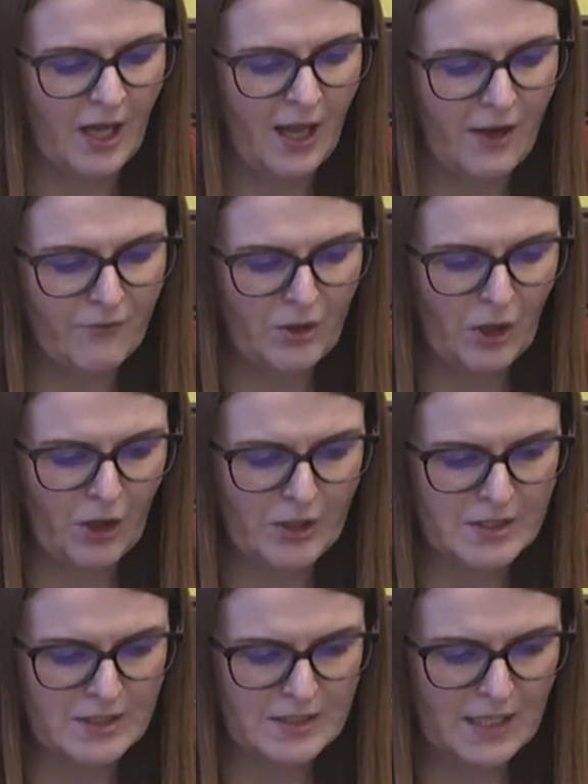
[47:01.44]
11
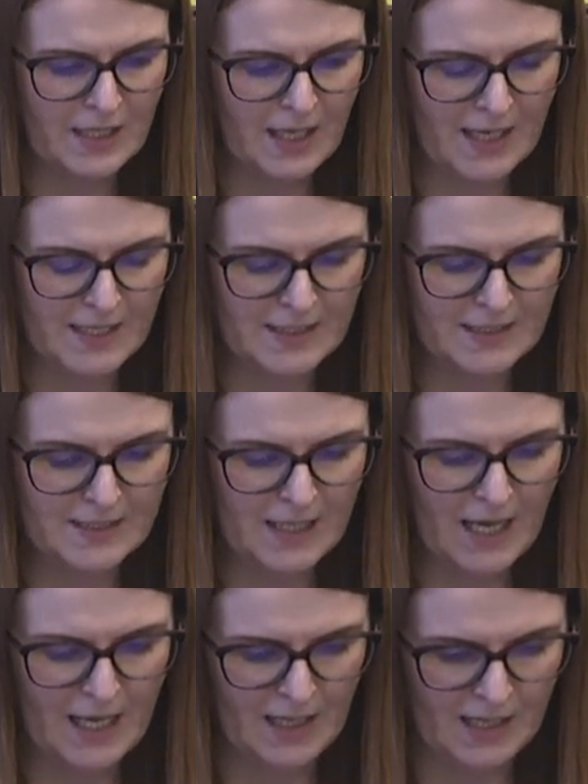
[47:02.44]
outlines
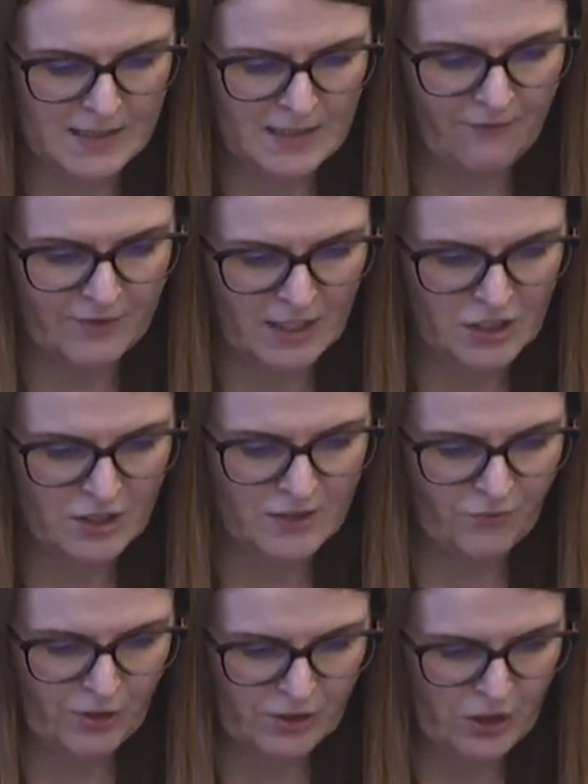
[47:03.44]
uh, definitions
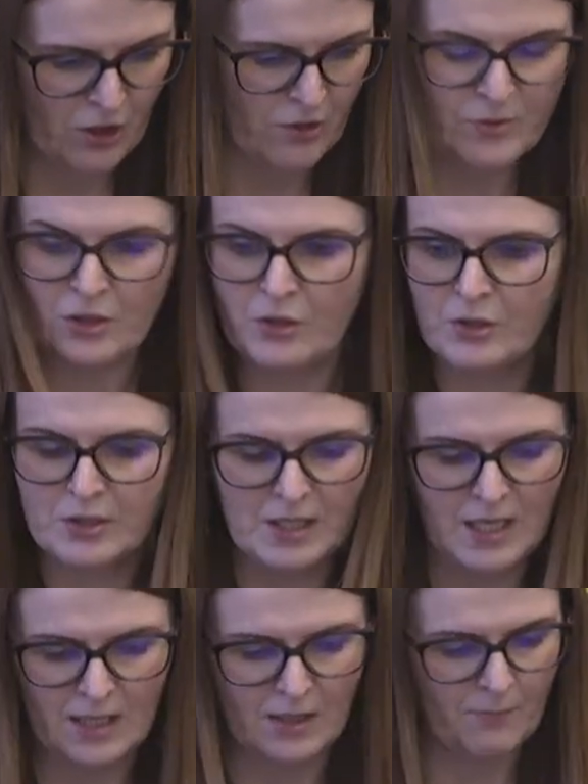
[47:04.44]
for the terms used
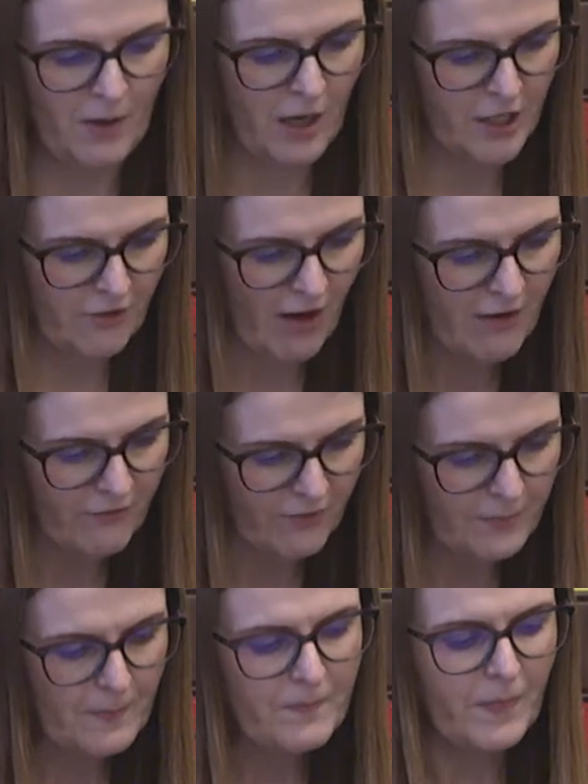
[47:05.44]
in the paragraph.
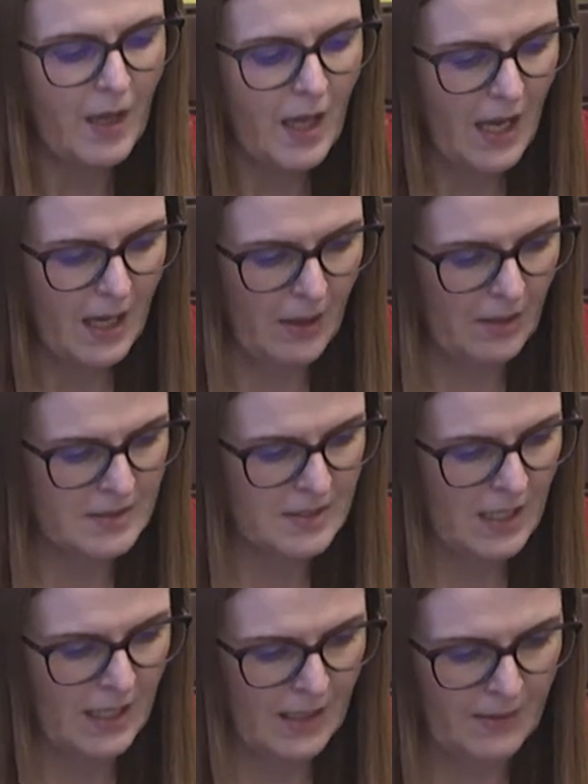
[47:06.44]
And
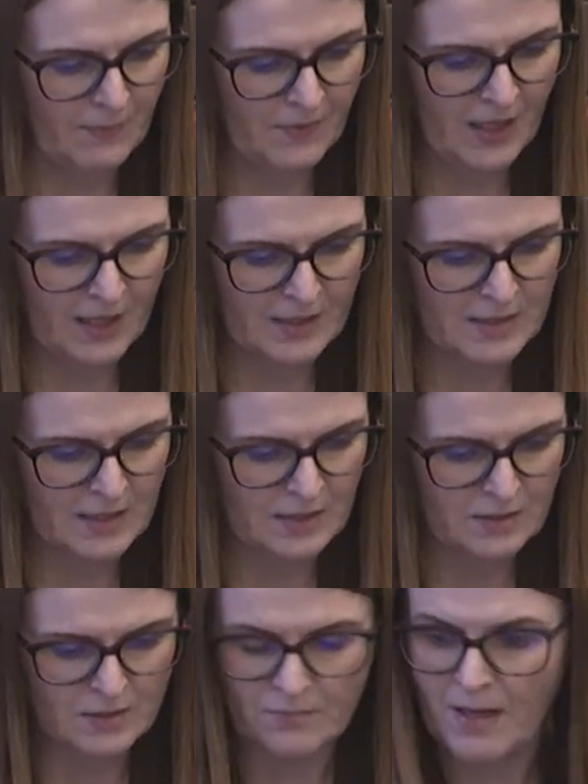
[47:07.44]
um, then,
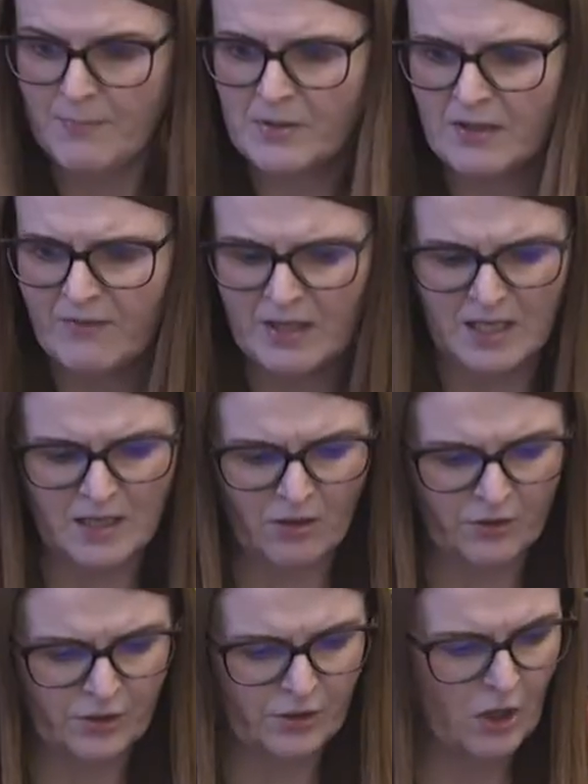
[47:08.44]
do members have any
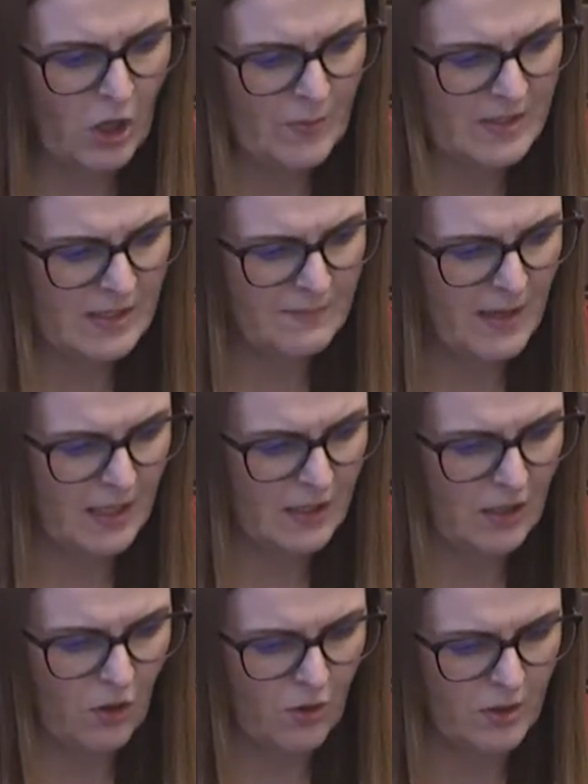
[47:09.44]
other comments to
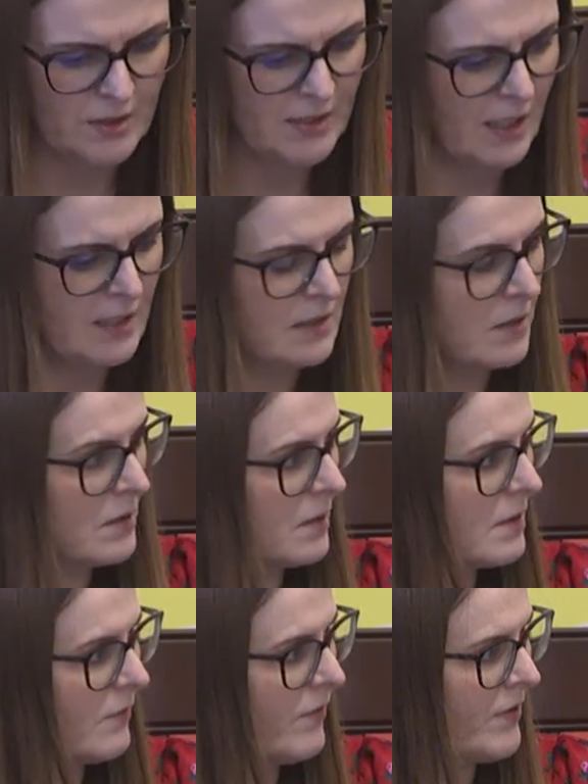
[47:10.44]
make on Schedule
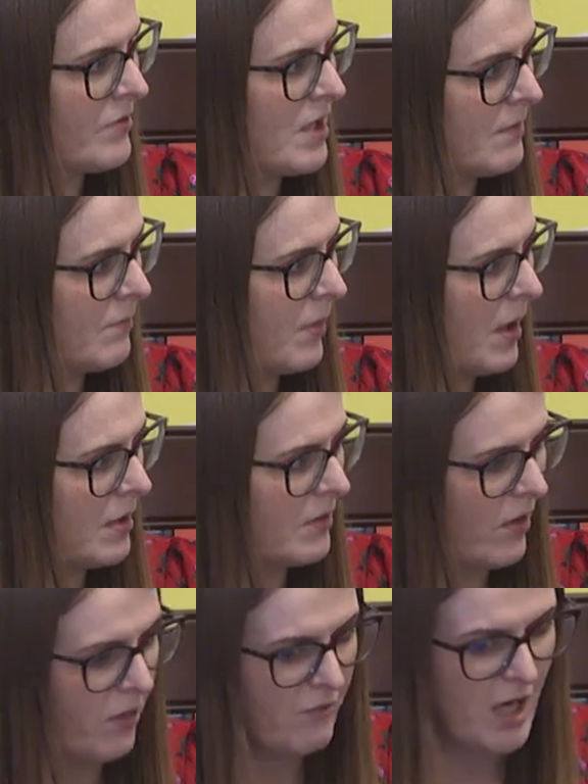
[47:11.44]
15,
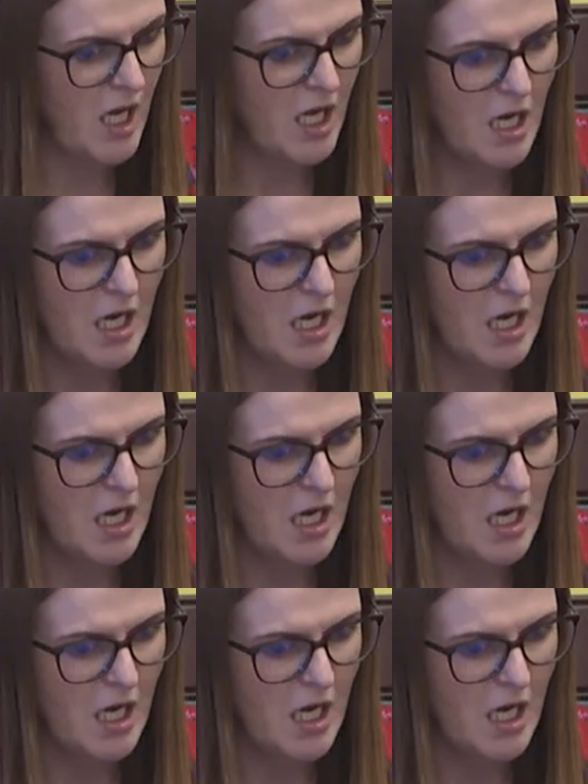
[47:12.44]
Part 3?